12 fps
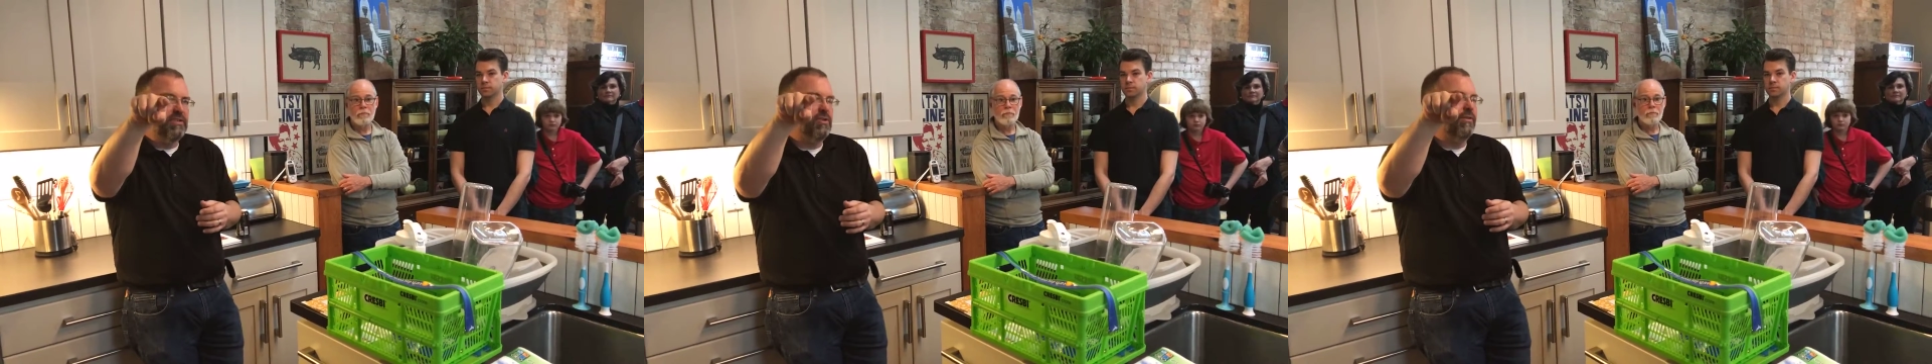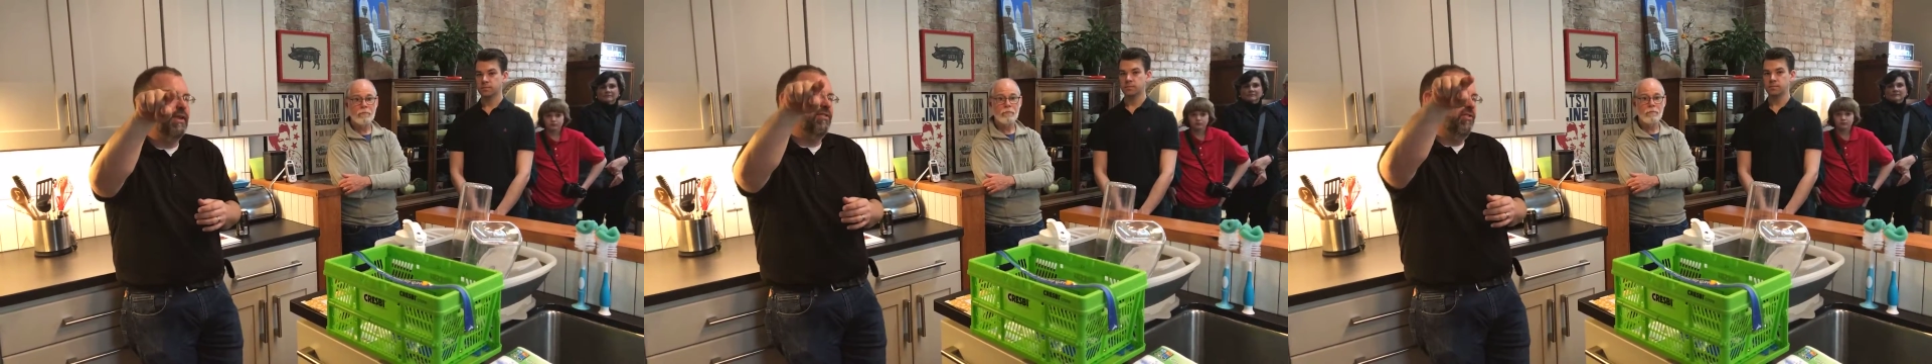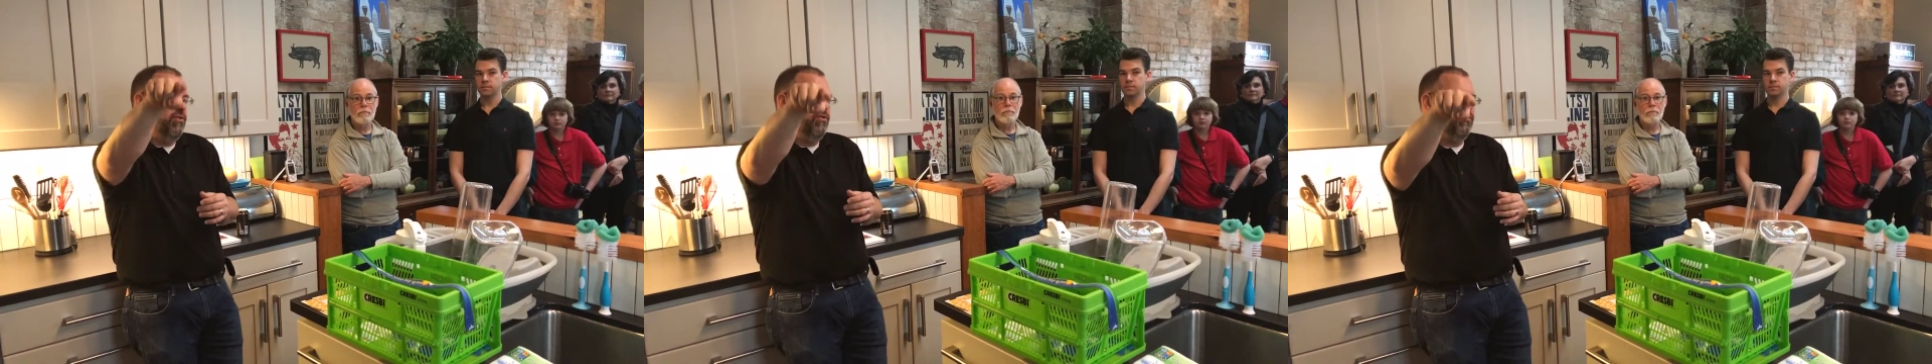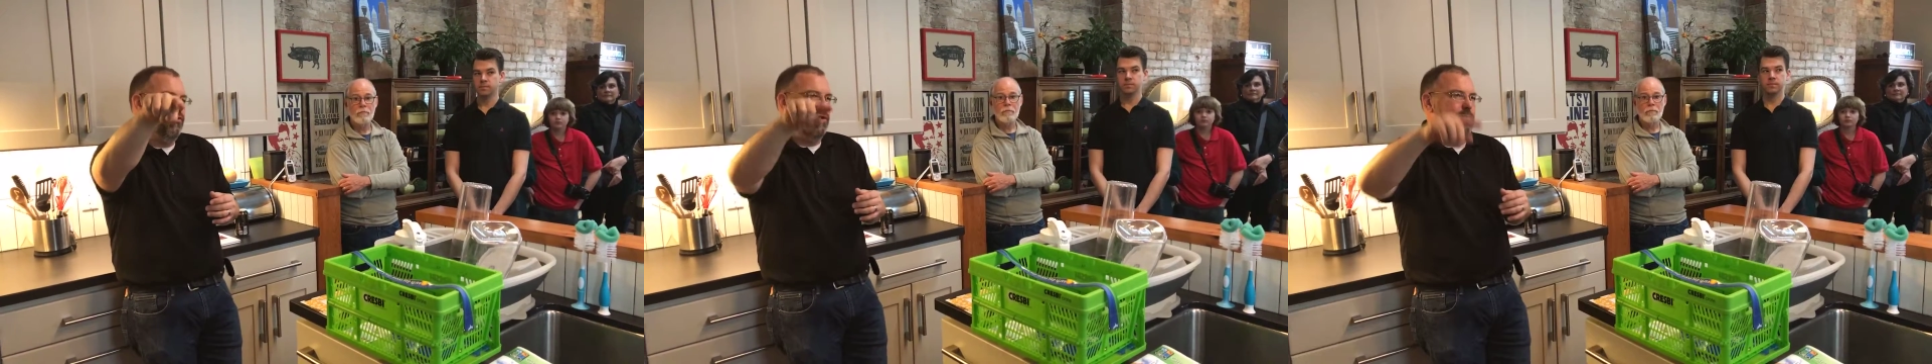is only a
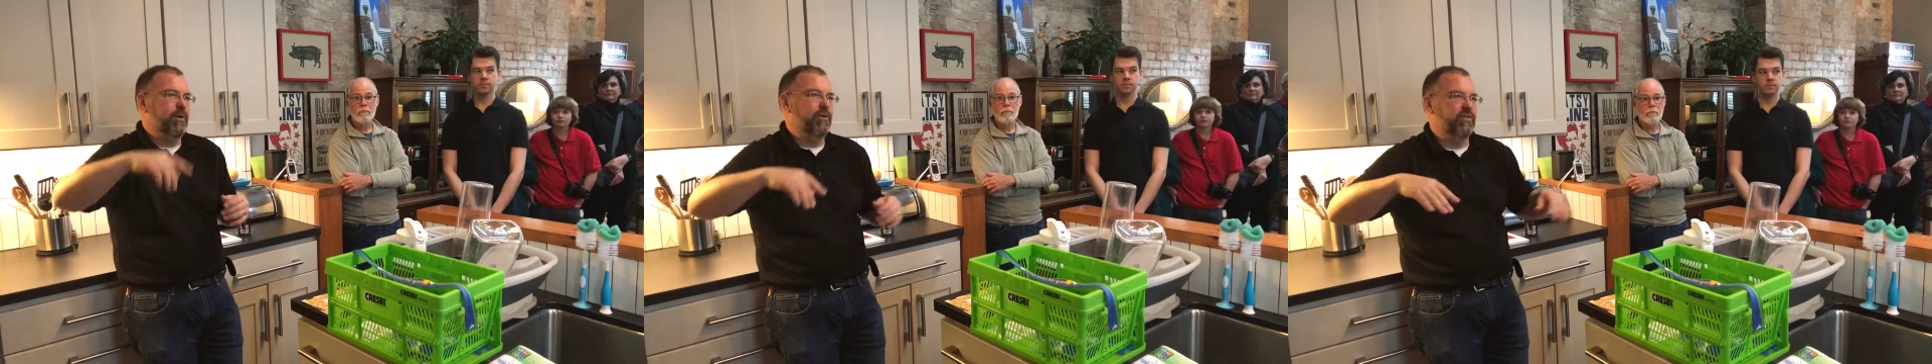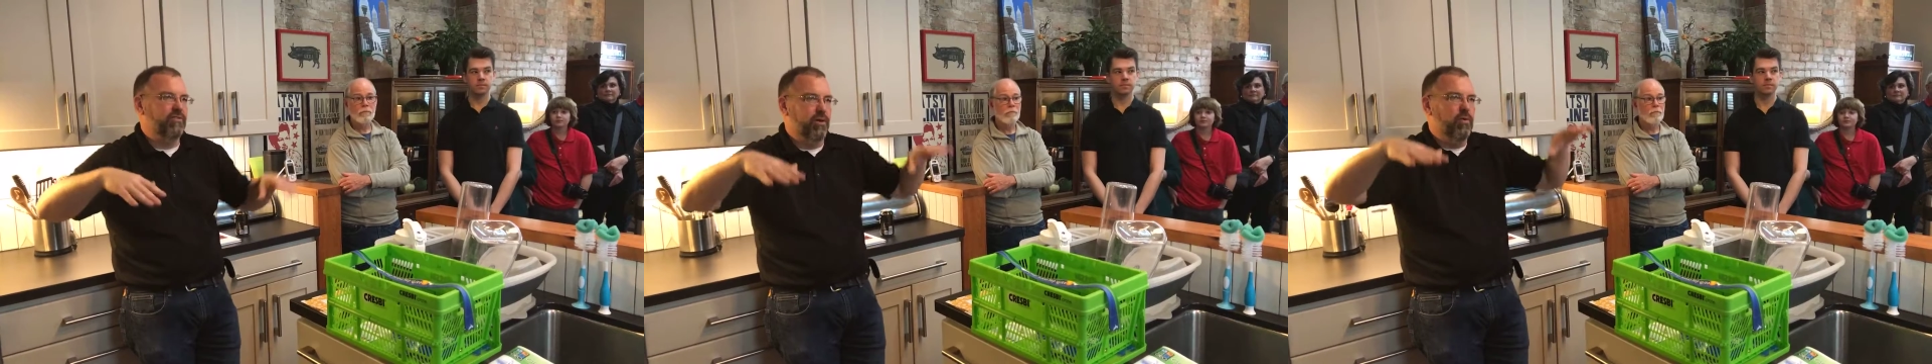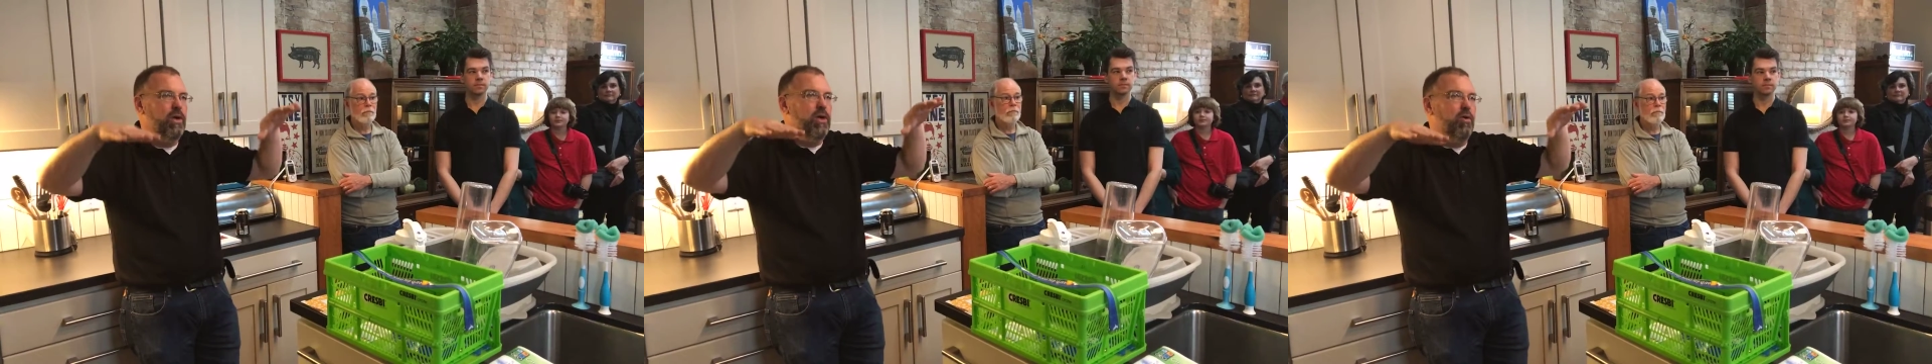2-story building. So